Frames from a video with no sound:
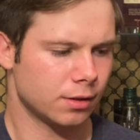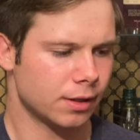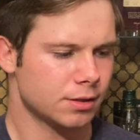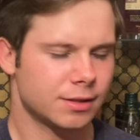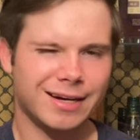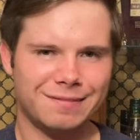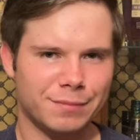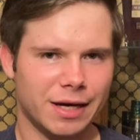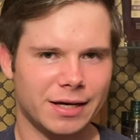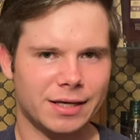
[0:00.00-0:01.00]
Let's dive
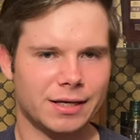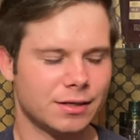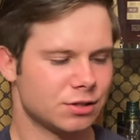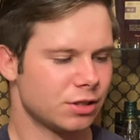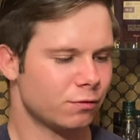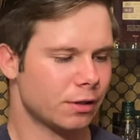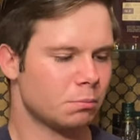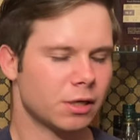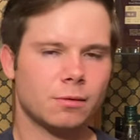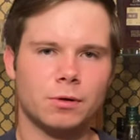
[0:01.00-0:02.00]
back in and see if we can
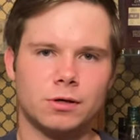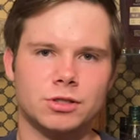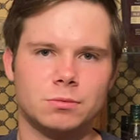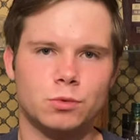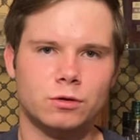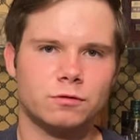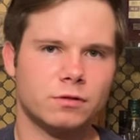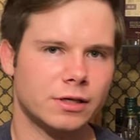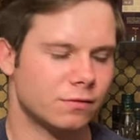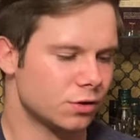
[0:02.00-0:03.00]
pick apart some more
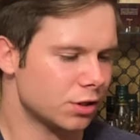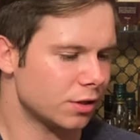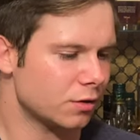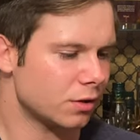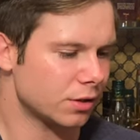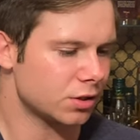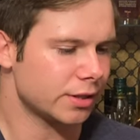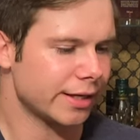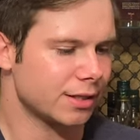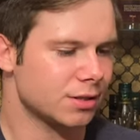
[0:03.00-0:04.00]
flavors here on a second